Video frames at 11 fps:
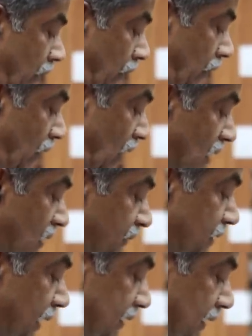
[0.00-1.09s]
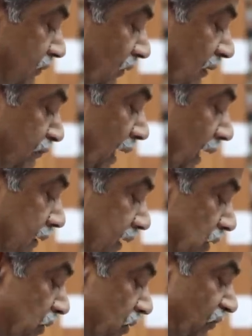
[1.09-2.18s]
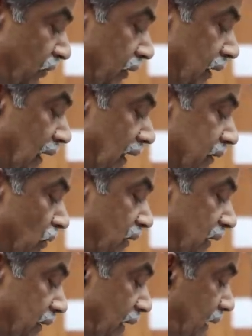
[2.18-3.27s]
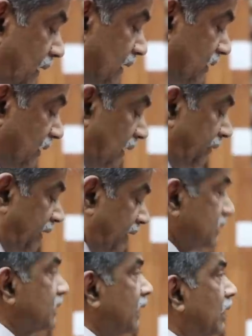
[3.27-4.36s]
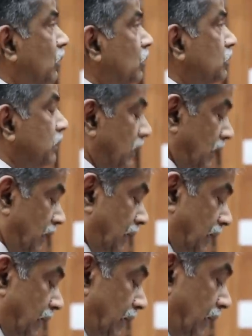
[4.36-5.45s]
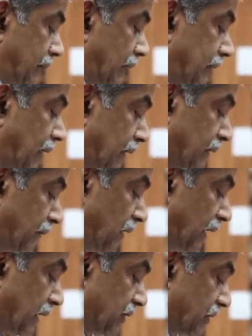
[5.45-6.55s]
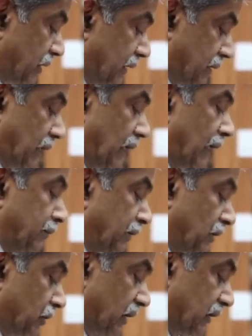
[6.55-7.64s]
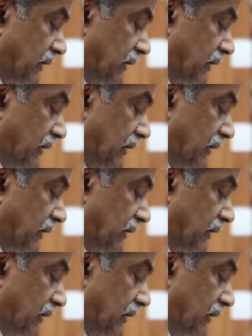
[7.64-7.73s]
Your lordship successfully practiced for nearly 23 years in the Madras High Court, the then Tamil Nadu State Administrative